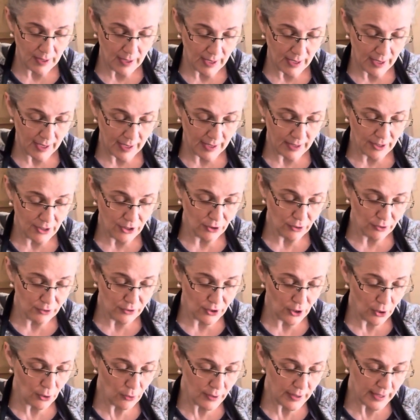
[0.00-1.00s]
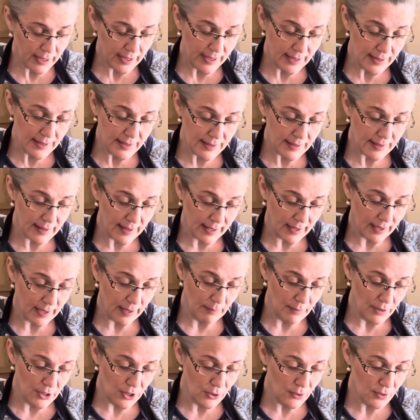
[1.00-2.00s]
And you'll notice that
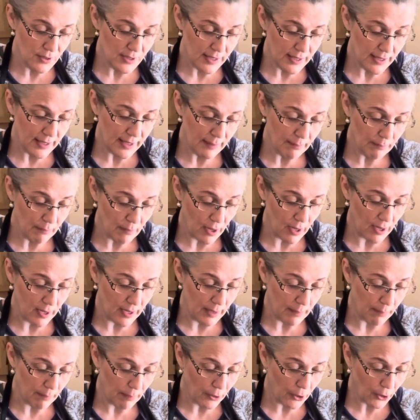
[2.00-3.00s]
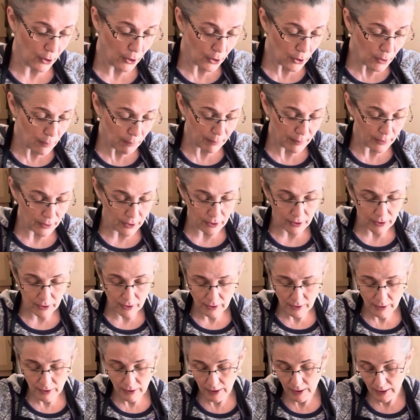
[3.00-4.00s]
I'm using my purple
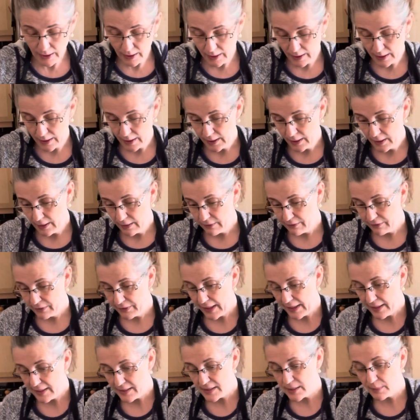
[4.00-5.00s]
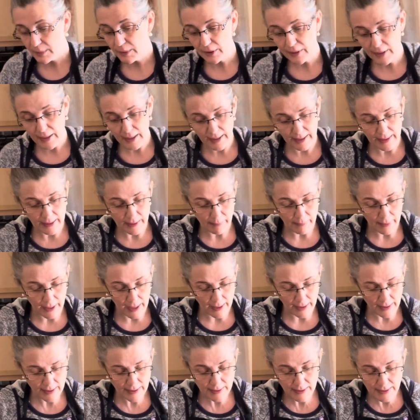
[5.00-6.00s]
flexible cutting
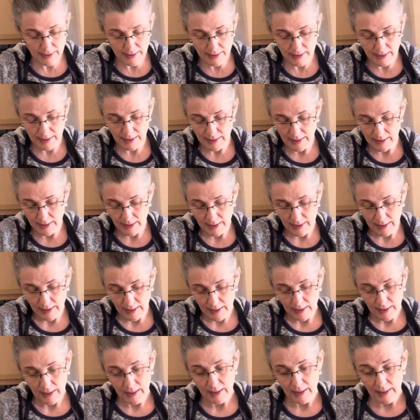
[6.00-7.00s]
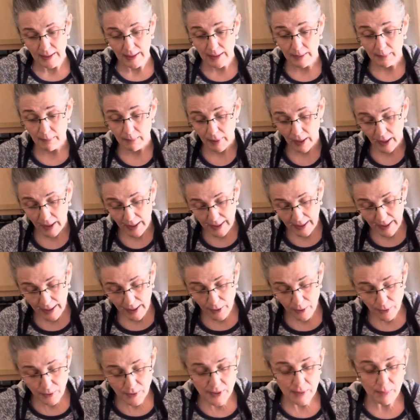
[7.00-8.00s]
mat. In my
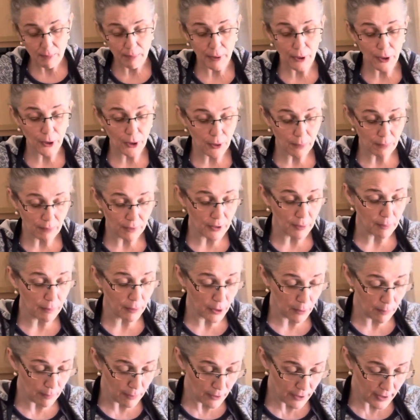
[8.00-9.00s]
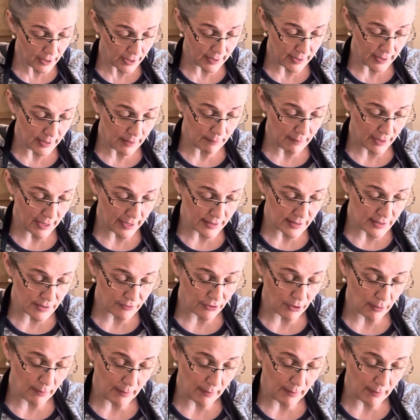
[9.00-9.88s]
house, the purple cutting mats from